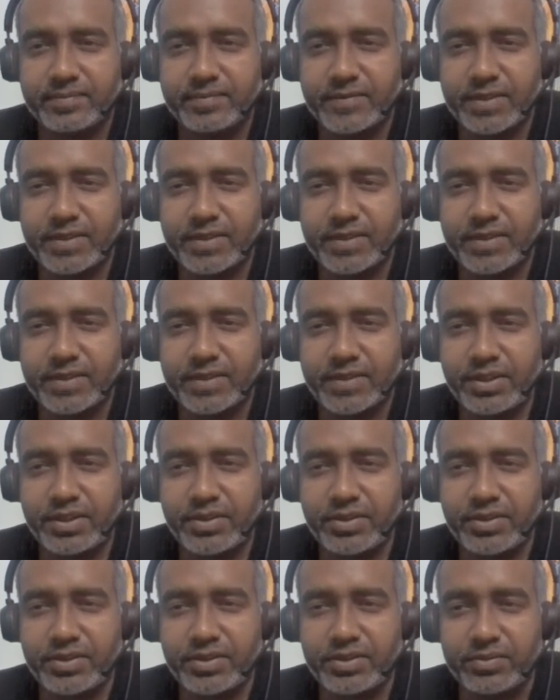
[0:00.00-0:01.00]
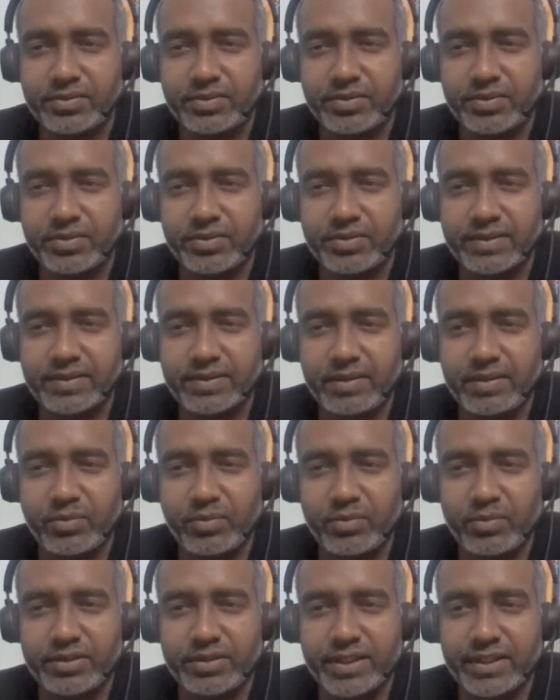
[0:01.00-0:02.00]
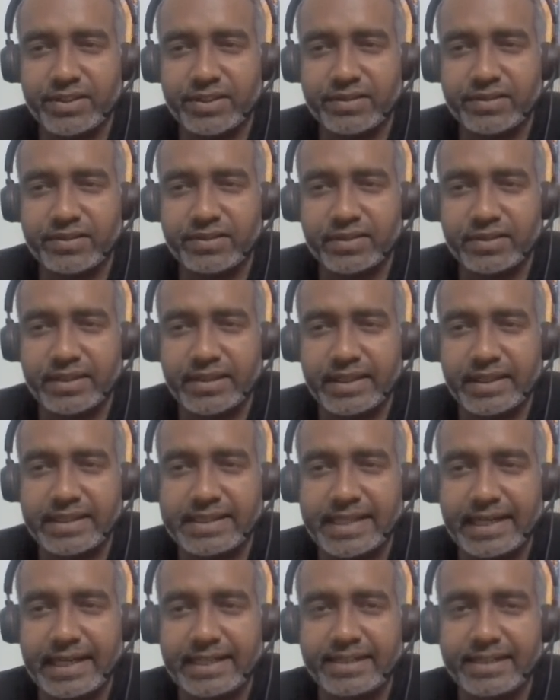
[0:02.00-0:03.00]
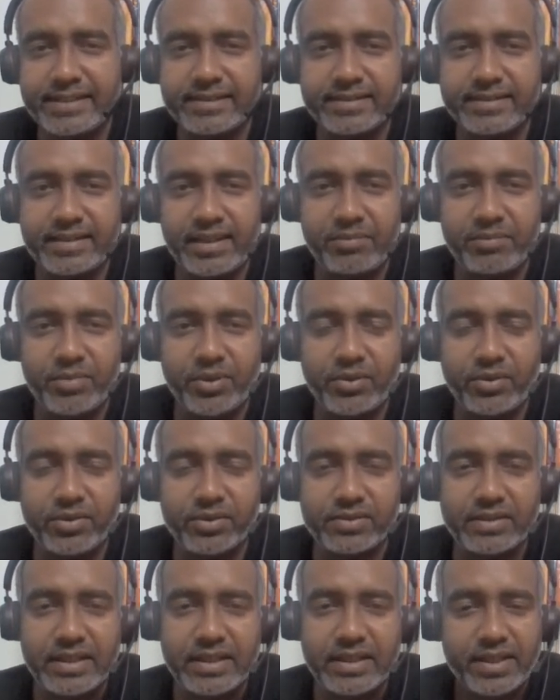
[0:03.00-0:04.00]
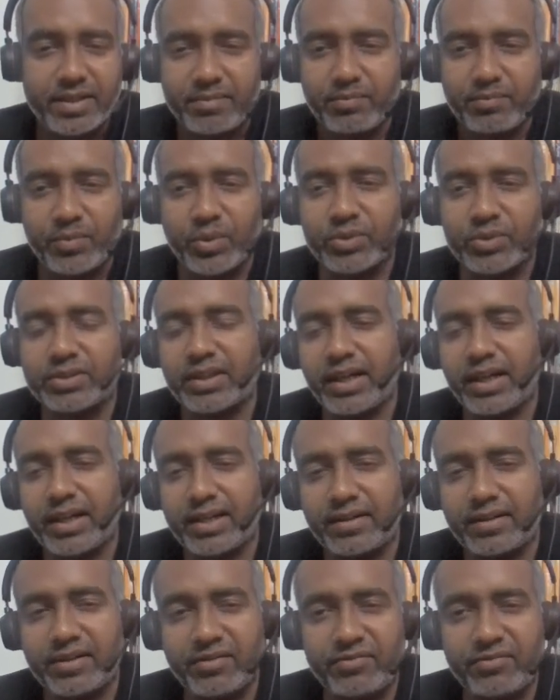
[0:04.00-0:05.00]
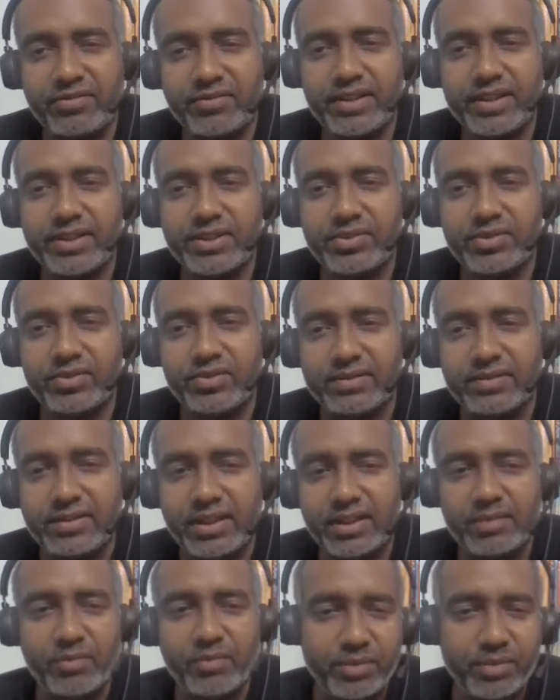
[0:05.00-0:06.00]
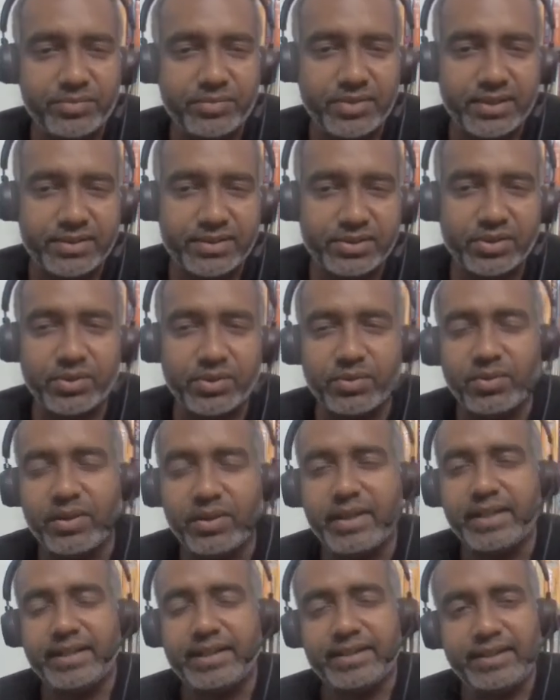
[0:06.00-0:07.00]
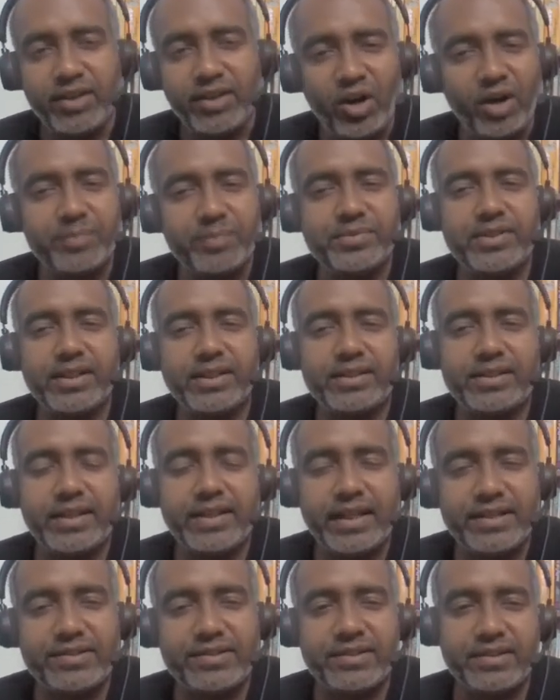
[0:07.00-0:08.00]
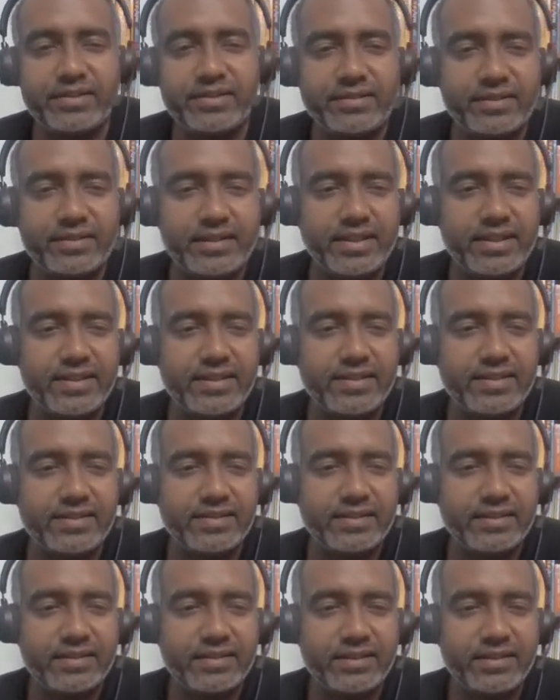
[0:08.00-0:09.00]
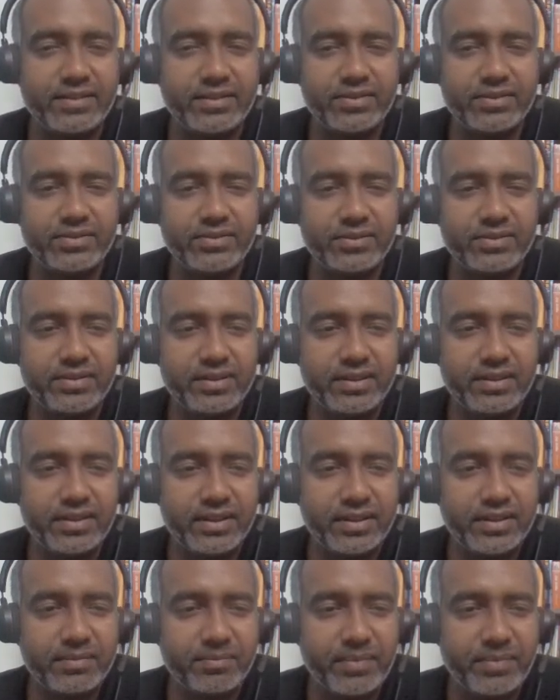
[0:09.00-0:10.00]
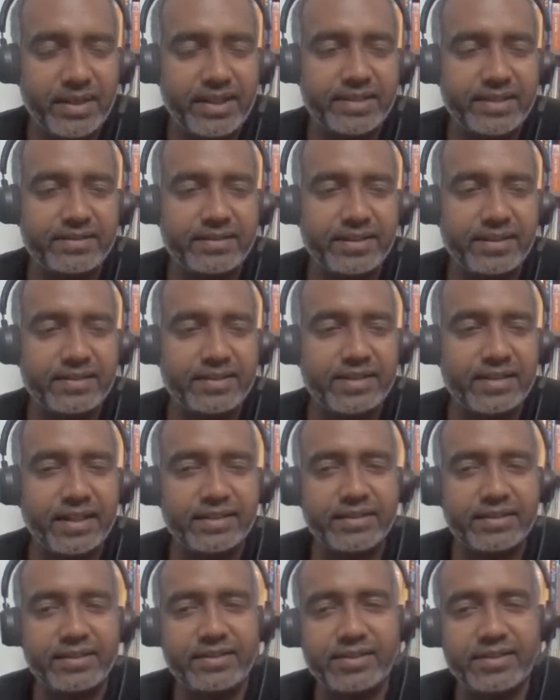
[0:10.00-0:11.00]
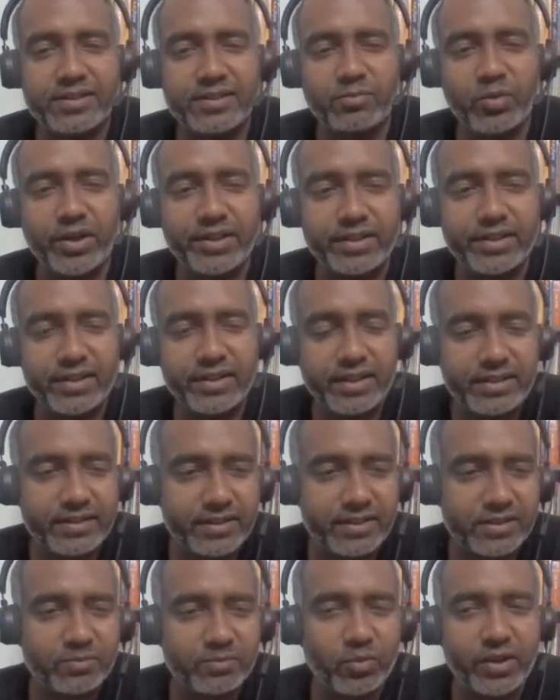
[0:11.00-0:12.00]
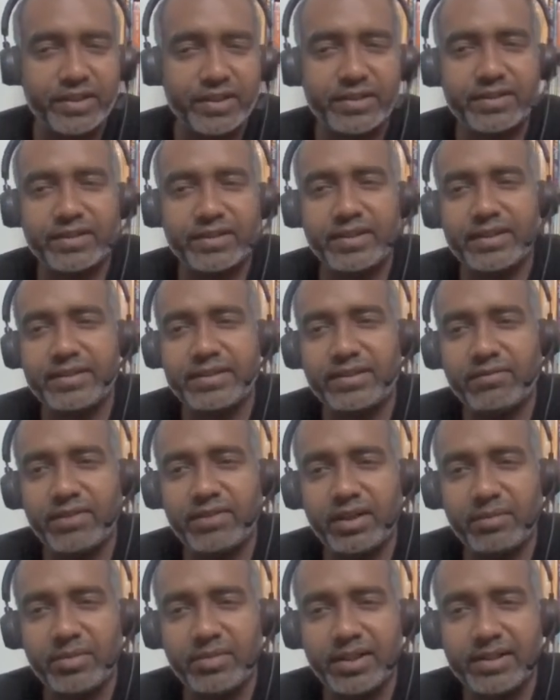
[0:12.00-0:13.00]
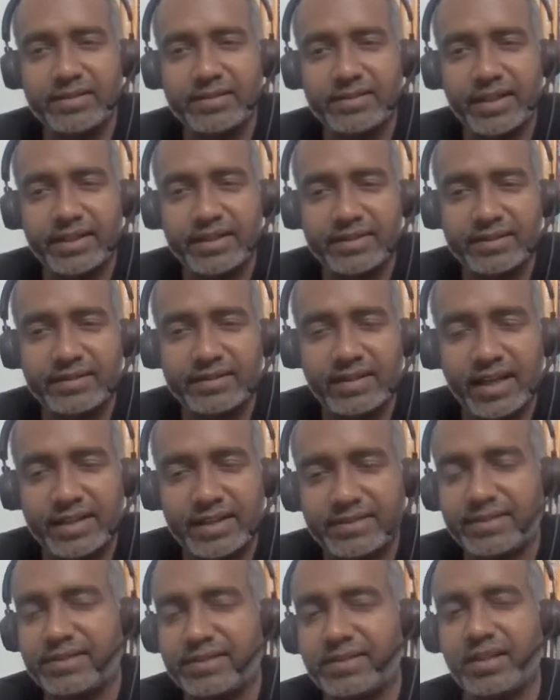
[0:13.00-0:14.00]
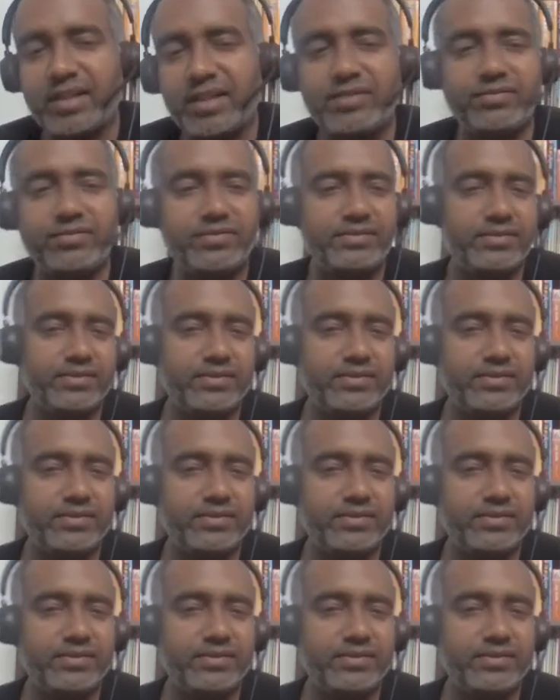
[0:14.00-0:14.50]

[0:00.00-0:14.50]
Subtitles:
So here you go. You can see both the addresses are exactly the same because both are referring to the same object. So the object address is, placed inside the this pointer, and this pointer is available inside this class itself.